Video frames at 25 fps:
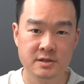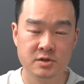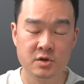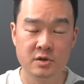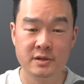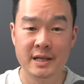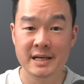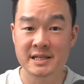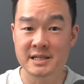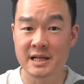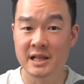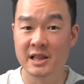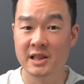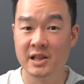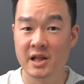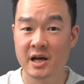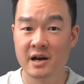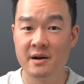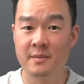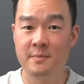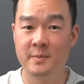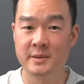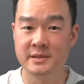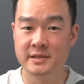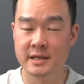So that's a
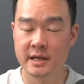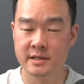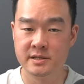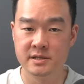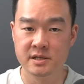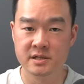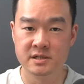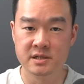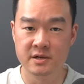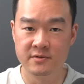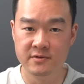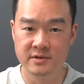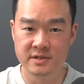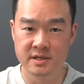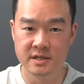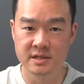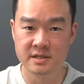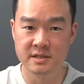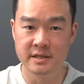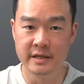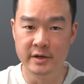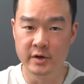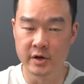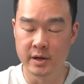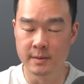lot of potential
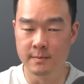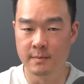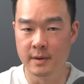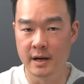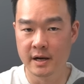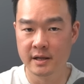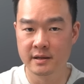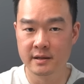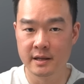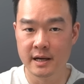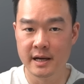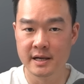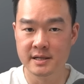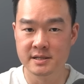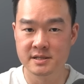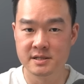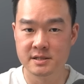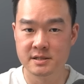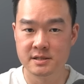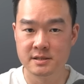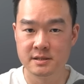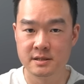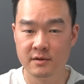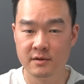services that you can monetize